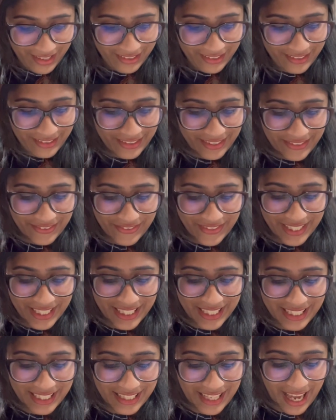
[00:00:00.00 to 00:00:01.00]
know if it
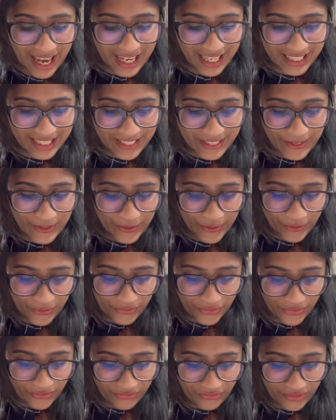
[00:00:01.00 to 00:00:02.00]
is 90 or
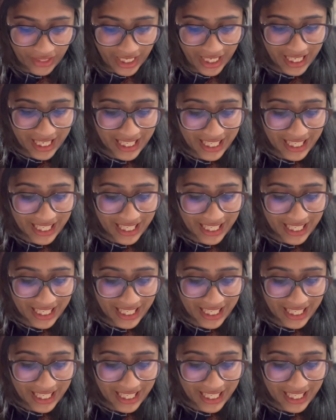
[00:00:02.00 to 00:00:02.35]
50.